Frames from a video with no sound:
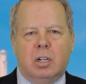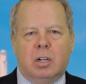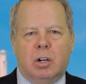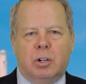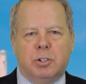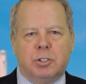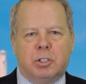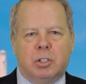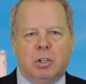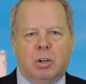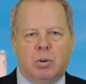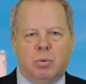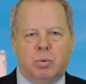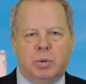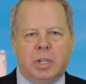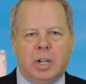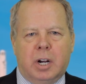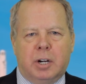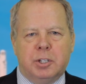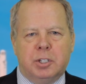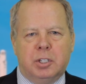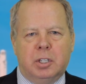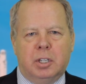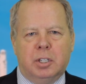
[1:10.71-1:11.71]
Also, we
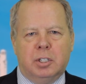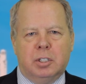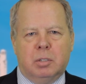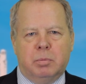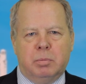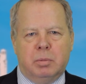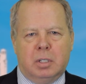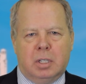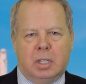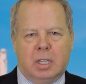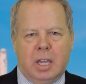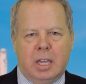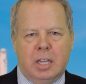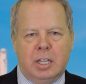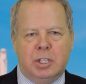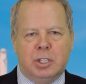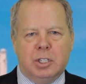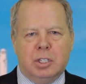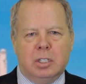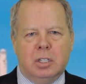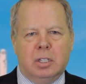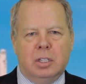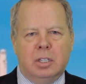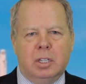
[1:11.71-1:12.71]
are seeing some
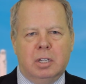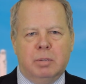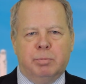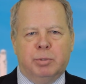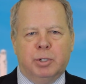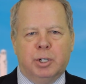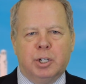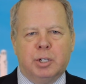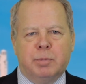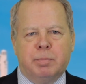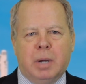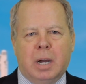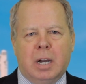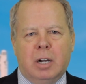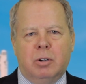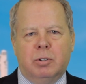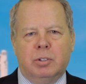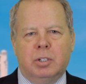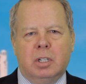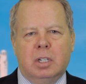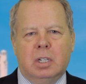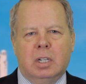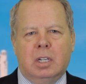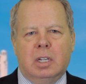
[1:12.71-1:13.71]
gains in the British
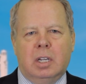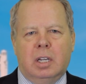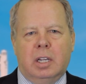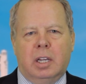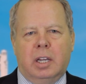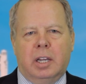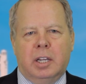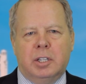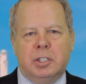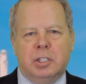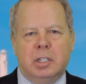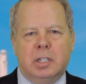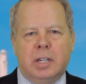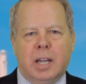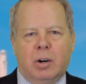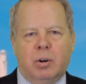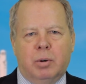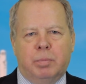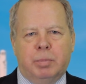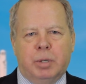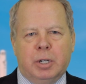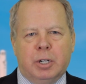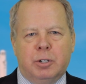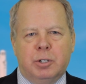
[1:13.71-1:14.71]
pound as it
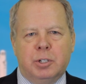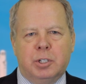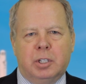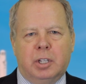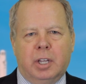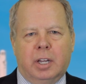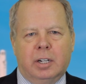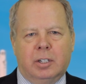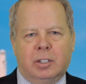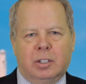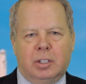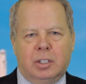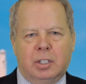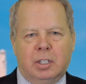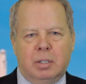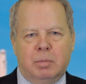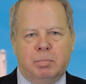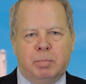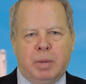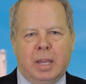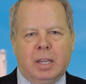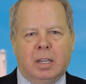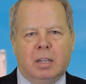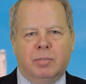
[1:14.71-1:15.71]
now appears that the
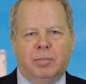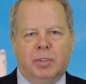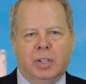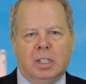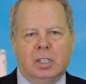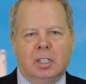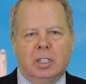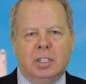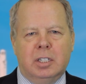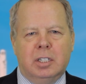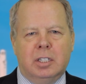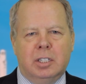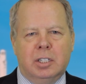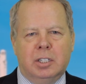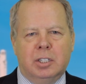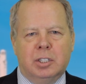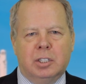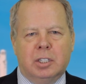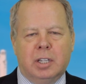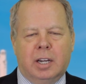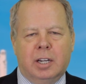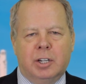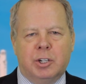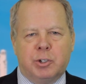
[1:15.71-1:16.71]
Bank of England
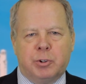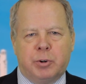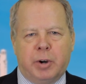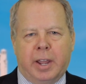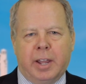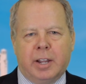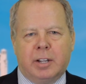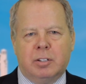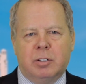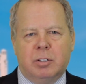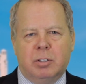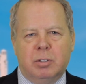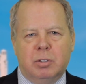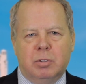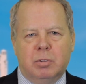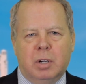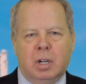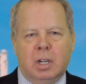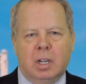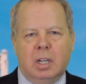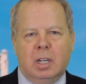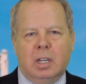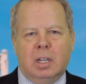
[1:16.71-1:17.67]
is on track to